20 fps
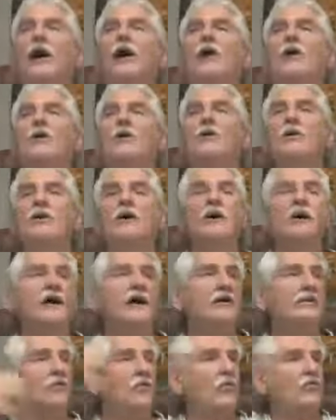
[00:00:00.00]
go
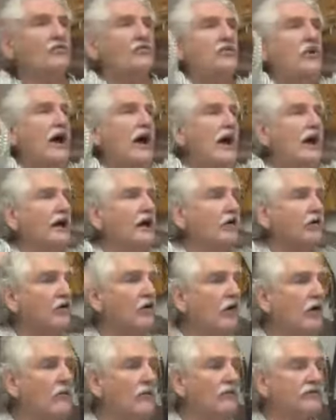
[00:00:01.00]
and trying a
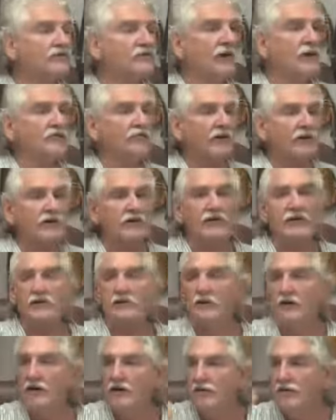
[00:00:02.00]
robe of something
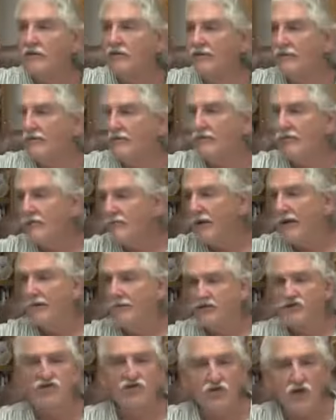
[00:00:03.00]
new, that
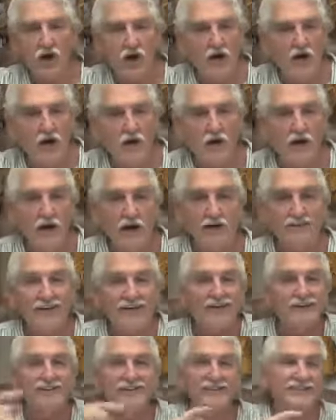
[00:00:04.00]
people struggle, and
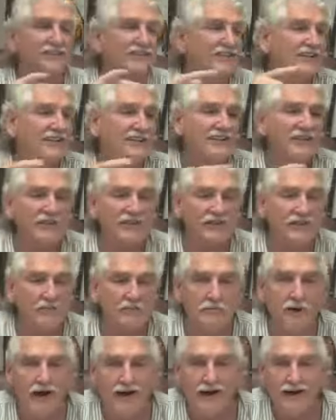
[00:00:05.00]
that's just the
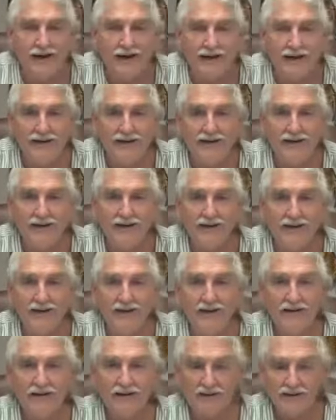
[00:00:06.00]
conditioned mind.
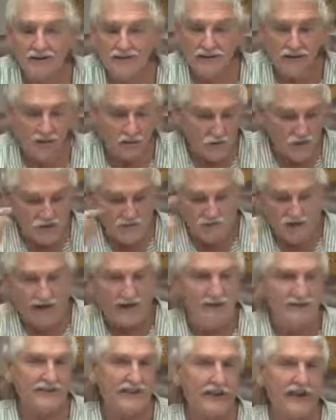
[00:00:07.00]
So we
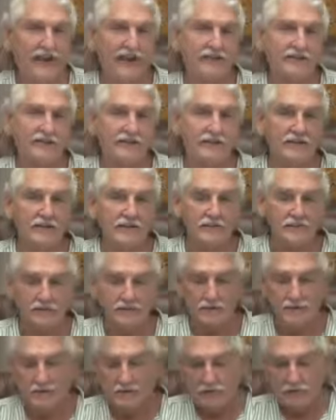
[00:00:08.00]
fight that,
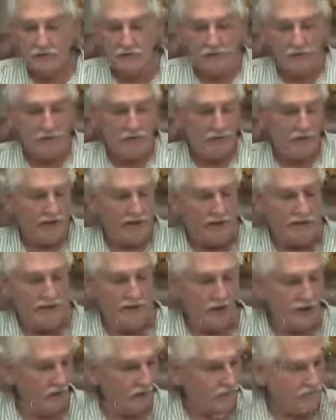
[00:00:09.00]
and
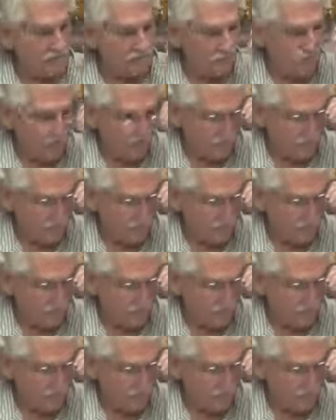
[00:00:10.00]
so